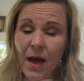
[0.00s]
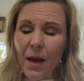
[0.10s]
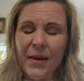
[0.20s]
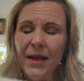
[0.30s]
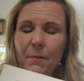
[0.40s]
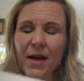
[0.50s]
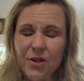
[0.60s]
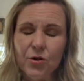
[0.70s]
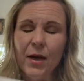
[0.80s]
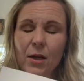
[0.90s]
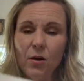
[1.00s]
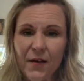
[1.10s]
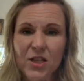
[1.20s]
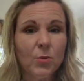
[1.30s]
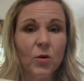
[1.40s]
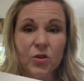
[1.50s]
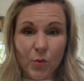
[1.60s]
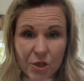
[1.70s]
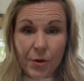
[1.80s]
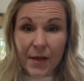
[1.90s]
Measuring your vegetables,
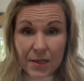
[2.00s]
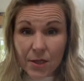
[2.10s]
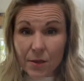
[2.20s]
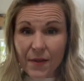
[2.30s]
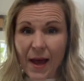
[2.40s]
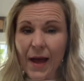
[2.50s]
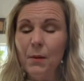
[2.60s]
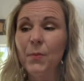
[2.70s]
which you can do that,